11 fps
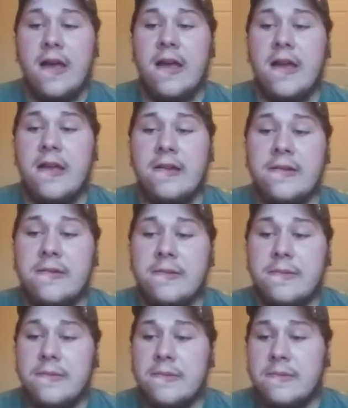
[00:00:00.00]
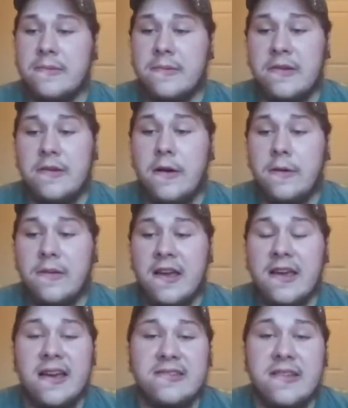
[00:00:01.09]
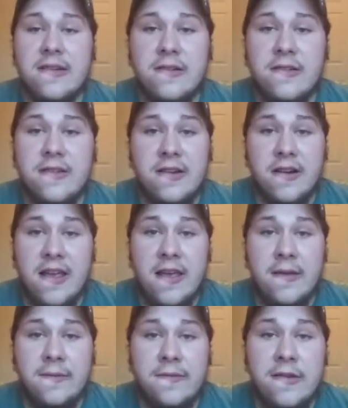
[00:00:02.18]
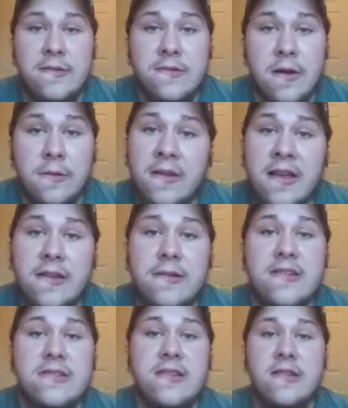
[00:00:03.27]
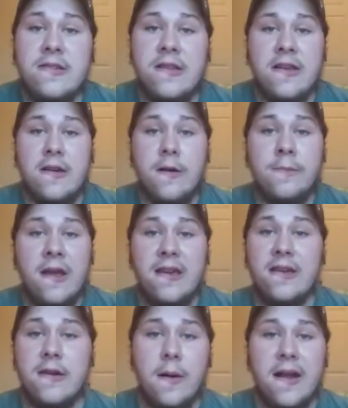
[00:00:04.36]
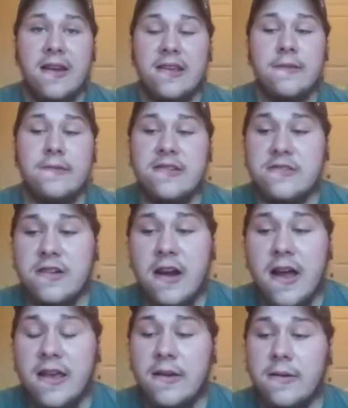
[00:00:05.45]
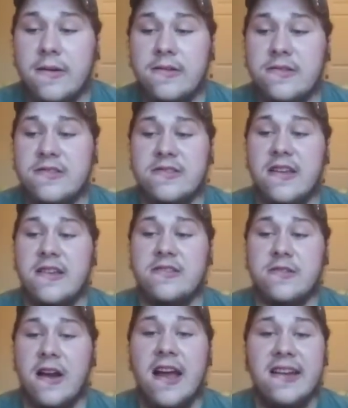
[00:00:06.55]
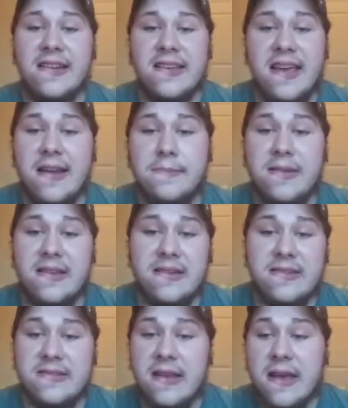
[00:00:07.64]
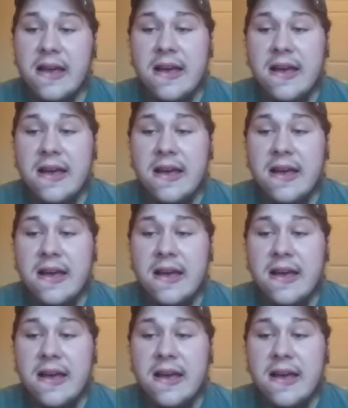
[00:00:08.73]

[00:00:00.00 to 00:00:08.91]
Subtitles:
And, like I said earlier, if you don't like Grizzly and you like Copenhagen, go ahead and give it a try or just try it again because